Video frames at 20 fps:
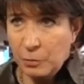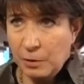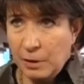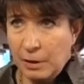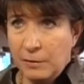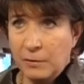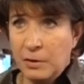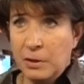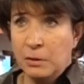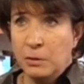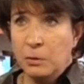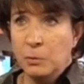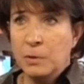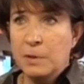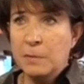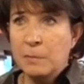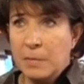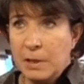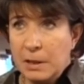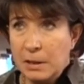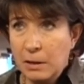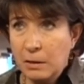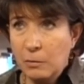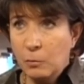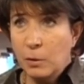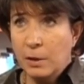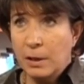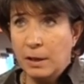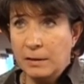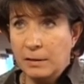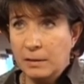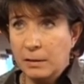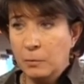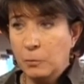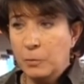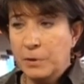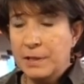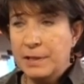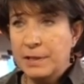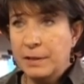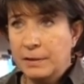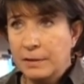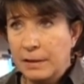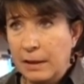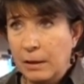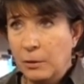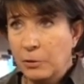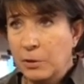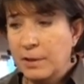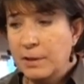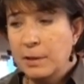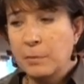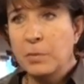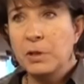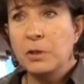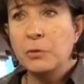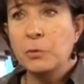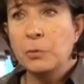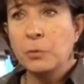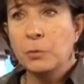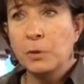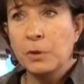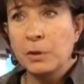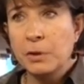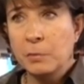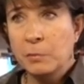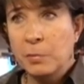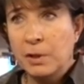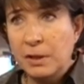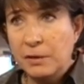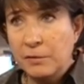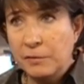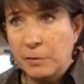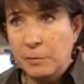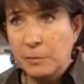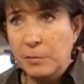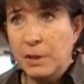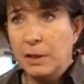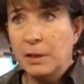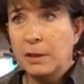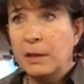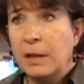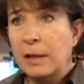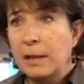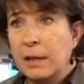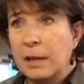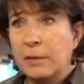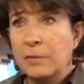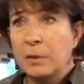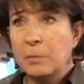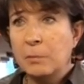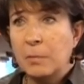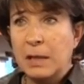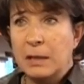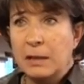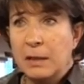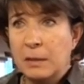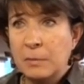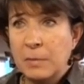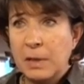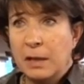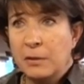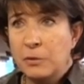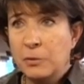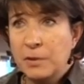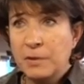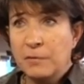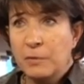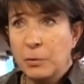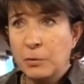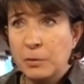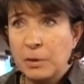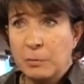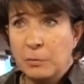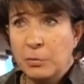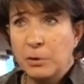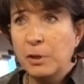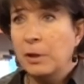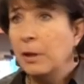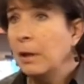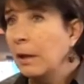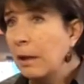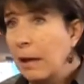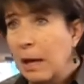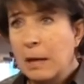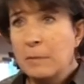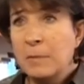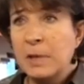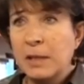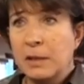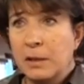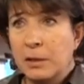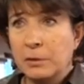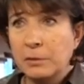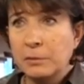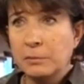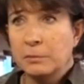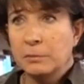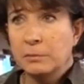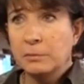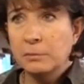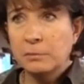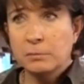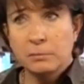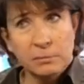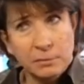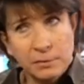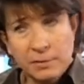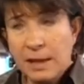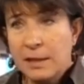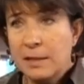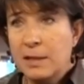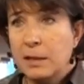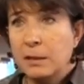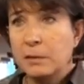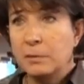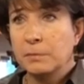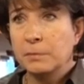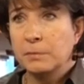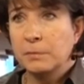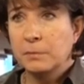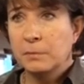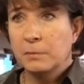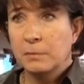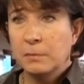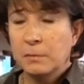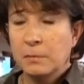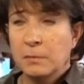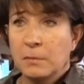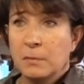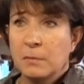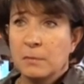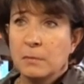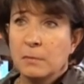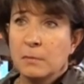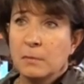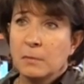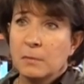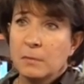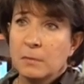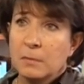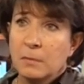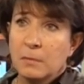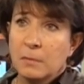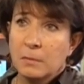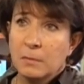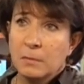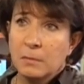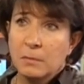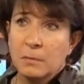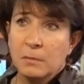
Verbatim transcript: you have includes me. What I did was sit down and somebody drew a little blood from me and I gave them my name, address, phone yes, number. Yes. I'm in there. You are there. That's you it. You are there for uh, until you